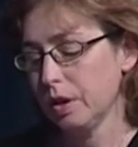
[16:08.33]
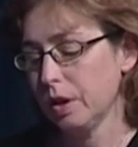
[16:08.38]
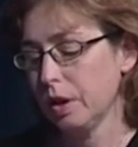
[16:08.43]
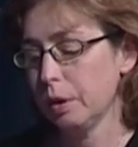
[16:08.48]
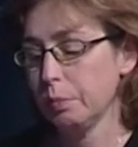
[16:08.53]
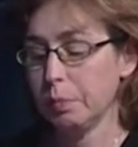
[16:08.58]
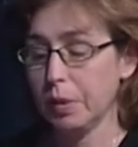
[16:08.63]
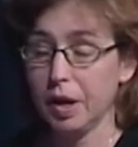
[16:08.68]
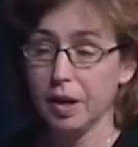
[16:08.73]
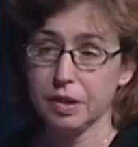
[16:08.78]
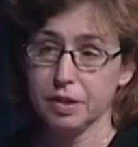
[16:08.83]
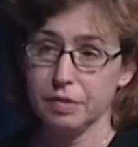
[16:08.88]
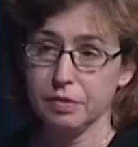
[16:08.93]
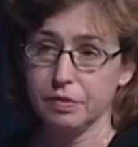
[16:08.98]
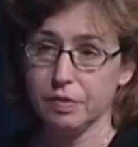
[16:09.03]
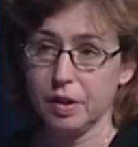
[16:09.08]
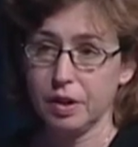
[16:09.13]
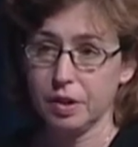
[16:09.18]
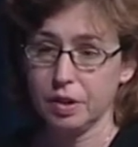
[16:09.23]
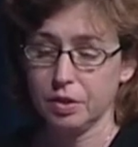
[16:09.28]
a
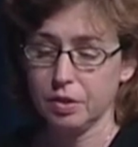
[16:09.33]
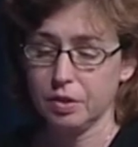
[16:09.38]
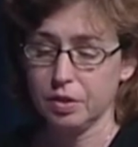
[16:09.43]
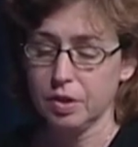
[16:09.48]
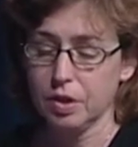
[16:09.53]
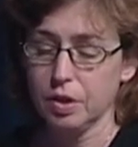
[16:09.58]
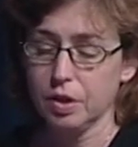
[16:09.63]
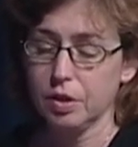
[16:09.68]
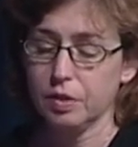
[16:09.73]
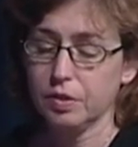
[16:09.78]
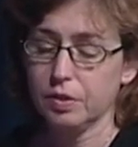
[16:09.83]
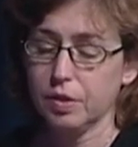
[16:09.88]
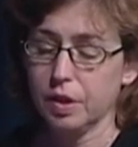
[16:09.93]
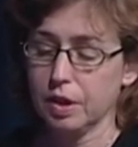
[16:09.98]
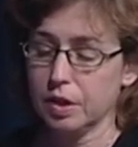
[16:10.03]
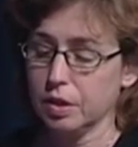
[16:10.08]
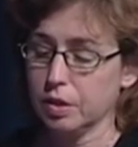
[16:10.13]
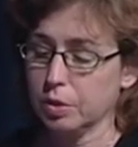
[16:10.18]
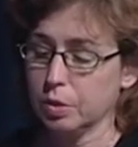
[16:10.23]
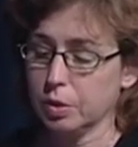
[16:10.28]
magnifier
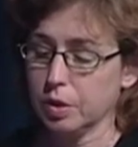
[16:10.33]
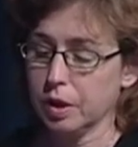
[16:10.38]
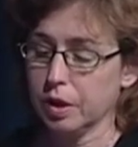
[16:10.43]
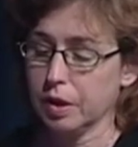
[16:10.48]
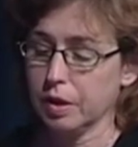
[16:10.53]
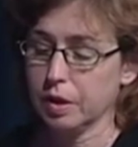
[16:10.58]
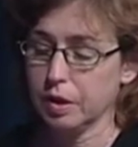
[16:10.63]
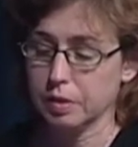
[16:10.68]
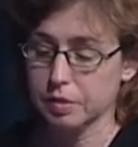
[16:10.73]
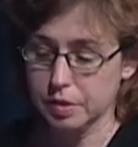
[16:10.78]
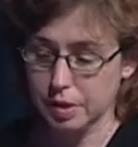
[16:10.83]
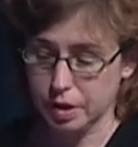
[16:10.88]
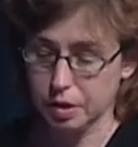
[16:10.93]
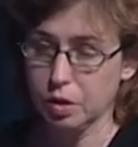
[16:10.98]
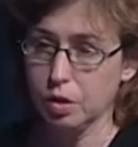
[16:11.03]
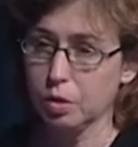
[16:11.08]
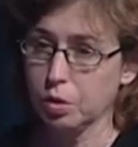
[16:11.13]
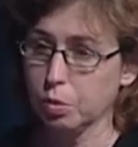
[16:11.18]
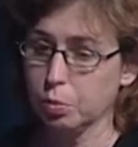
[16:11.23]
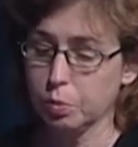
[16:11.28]
that you can
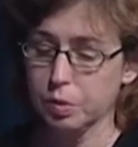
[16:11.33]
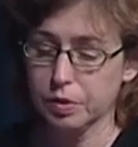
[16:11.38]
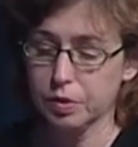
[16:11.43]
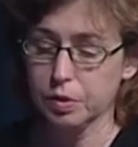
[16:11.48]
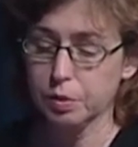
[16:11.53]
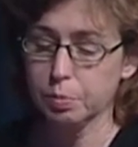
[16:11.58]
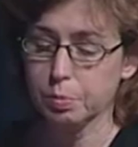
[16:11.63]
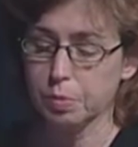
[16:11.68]
take home with your